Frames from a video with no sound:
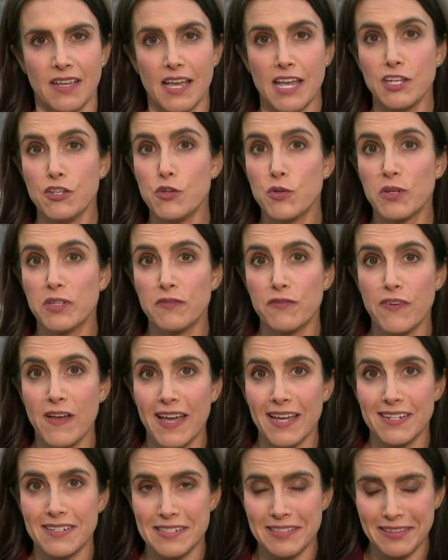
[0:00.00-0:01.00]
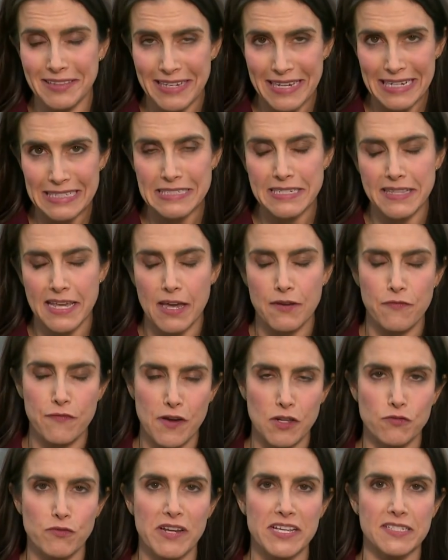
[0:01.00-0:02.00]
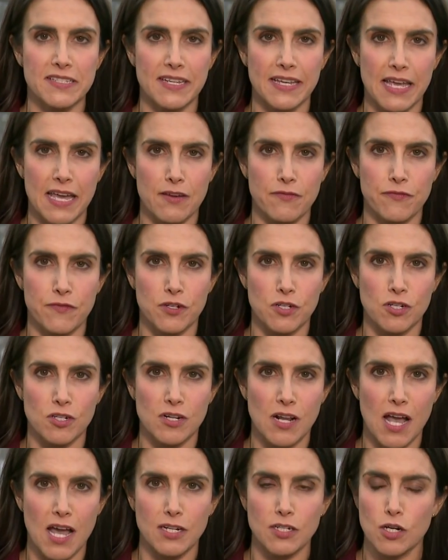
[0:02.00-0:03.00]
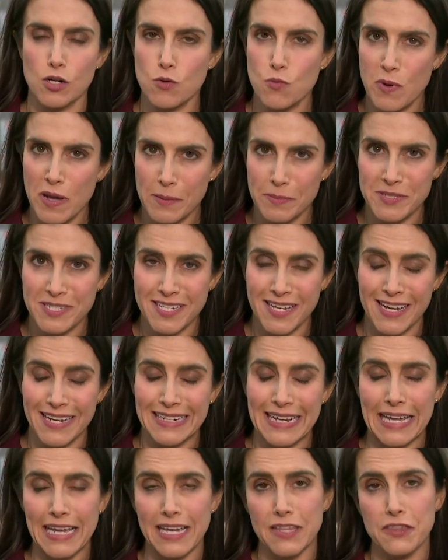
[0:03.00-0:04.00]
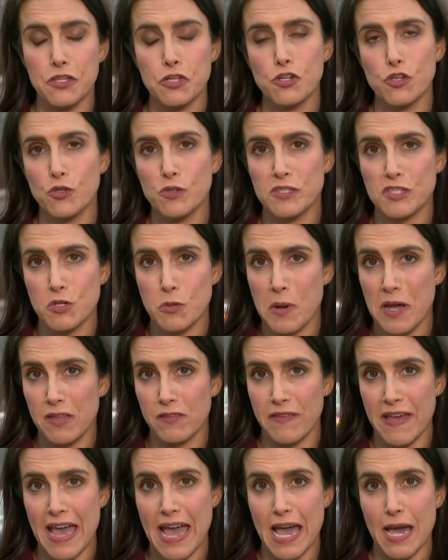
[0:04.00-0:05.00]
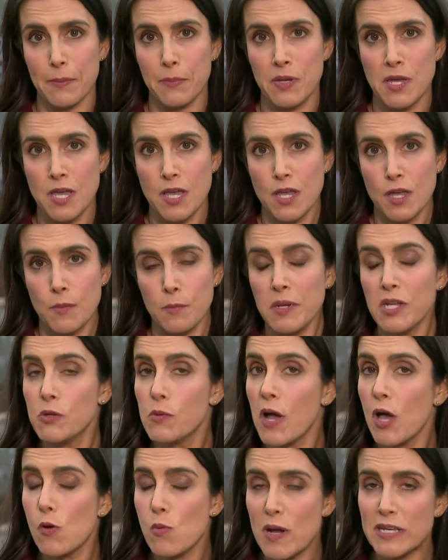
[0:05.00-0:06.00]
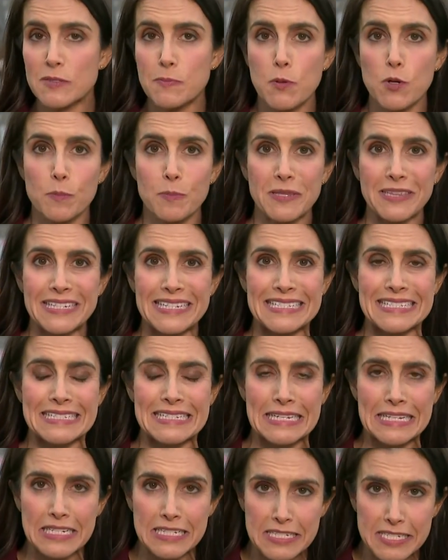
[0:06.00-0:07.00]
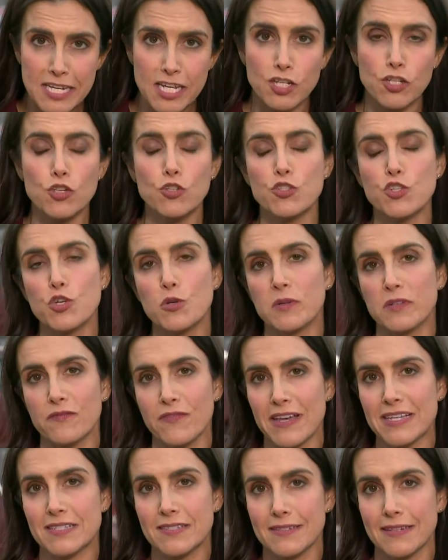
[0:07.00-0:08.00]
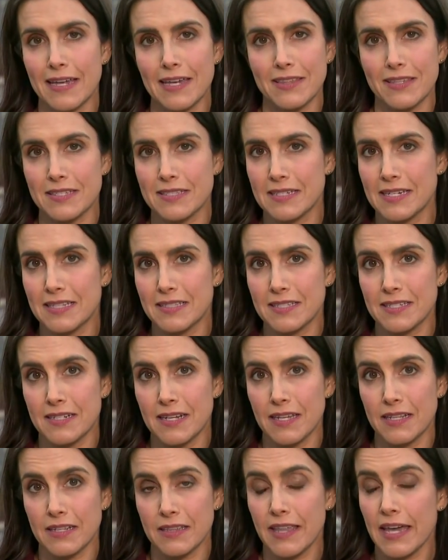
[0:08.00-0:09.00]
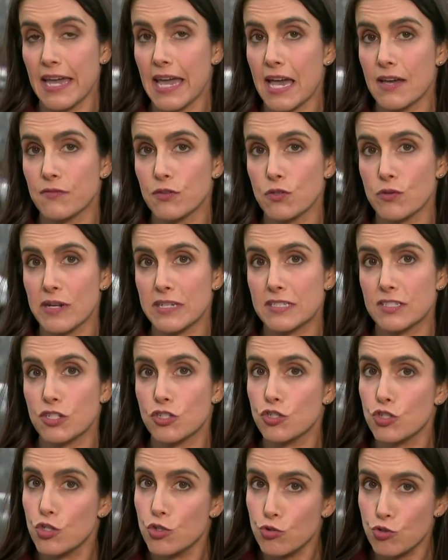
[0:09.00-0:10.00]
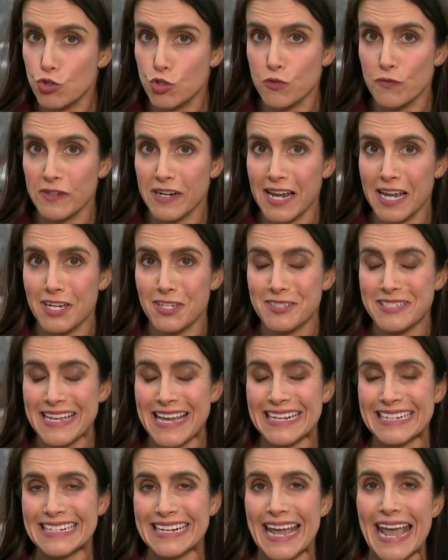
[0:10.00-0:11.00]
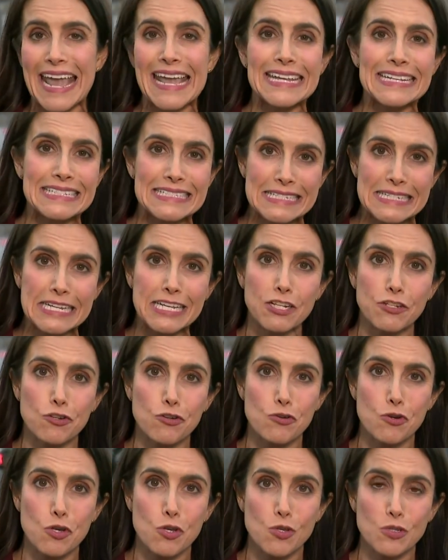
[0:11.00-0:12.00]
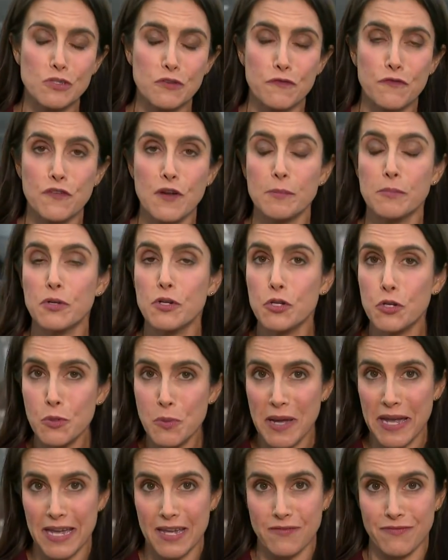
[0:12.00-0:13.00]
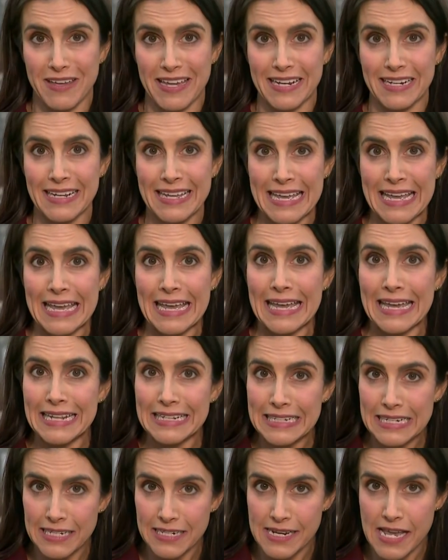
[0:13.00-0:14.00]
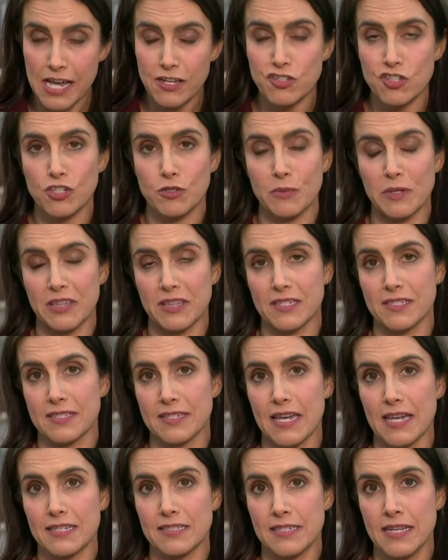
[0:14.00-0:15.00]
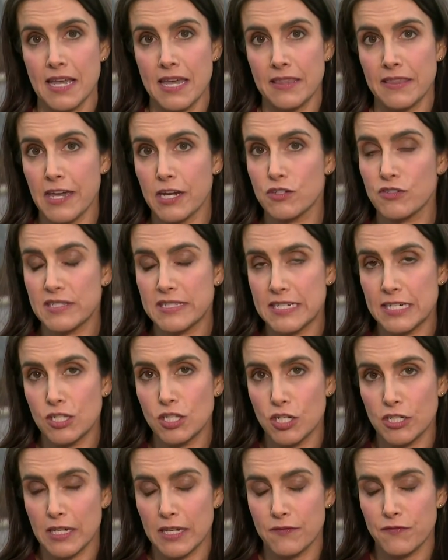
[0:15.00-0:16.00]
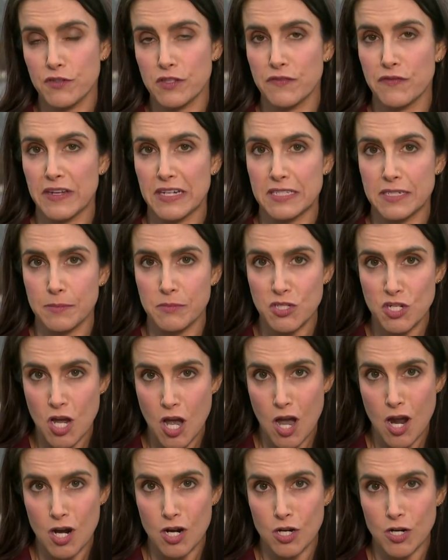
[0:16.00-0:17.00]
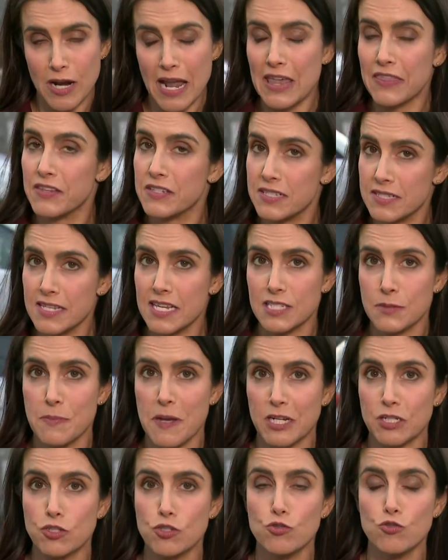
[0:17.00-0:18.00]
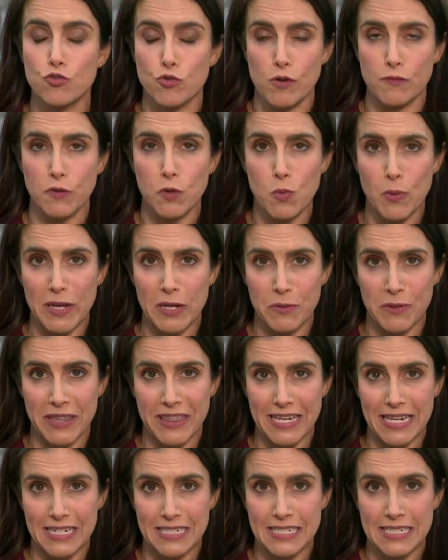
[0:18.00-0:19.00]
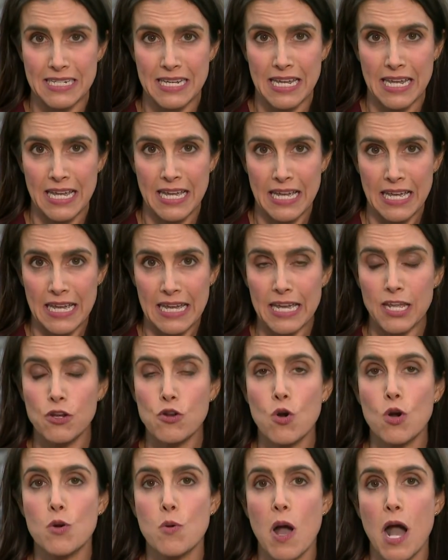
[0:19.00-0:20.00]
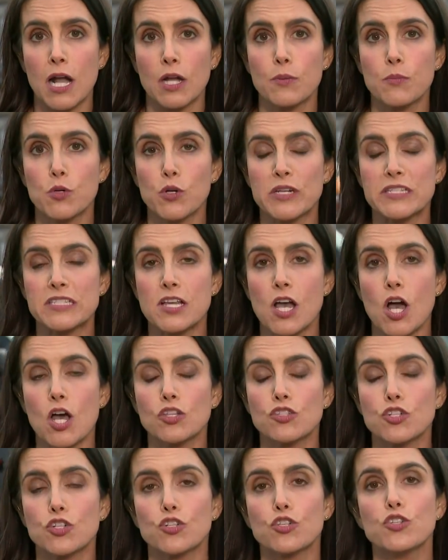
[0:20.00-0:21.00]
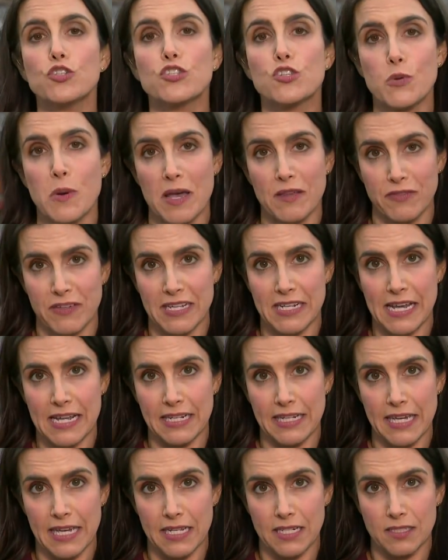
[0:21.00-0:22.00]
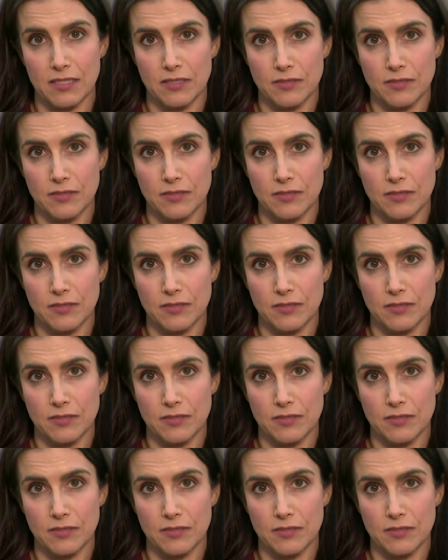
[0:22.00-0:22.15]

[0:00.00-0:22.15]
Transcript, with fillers: And you can find a link to that fundraising effort on our website and the News 12 app. Meanwhile, Westport police continue to investigate this incident. They have arrested two juveniles and an 18 year old from New Haven in connection with this case. They are still looking for the victim's car and the suspect who drove away with it. In Norwalk, Marissa Alter, News 12 Connecticut.